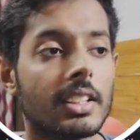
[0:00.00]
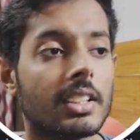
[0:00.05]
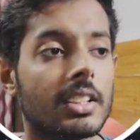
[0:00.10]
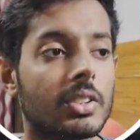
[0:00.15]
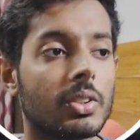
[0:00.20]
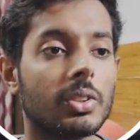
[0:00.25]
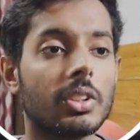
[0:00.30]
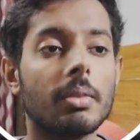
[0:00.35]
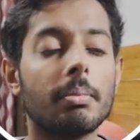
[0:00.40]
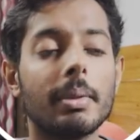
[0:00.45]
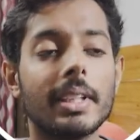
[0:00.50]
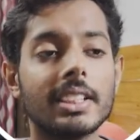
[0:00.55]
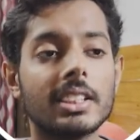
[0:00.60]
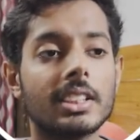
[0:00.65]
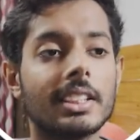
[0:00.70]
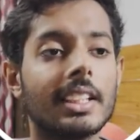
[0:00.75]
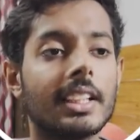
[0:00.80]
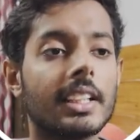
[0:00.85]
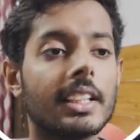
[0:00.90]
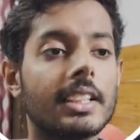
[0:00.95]
So the best
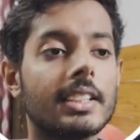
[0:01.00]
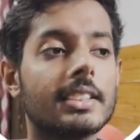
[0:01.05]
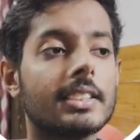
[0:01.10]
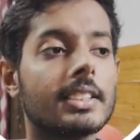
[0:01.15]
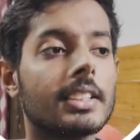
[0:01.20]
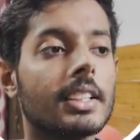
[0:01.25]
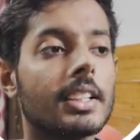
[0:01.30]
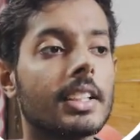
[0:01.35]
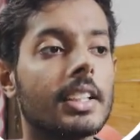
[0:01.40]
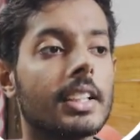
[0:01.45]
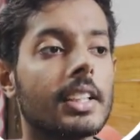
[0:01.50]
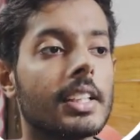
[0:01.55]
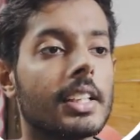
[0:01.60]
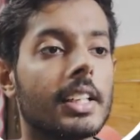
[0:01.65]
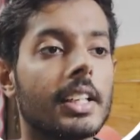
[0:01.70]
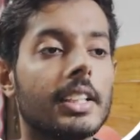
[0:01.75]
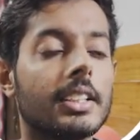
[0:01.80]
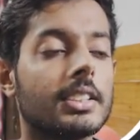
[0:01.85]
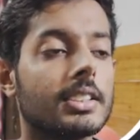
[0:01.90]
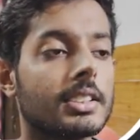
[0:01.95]
thing is,
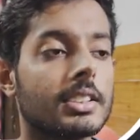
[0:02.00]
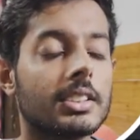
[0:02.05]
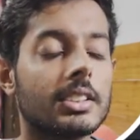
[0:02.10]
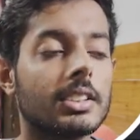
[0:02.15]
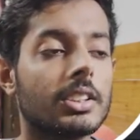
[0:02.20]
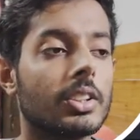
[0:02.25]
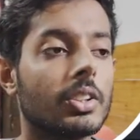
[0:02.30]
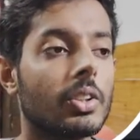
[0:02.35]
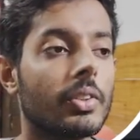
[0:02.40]
it's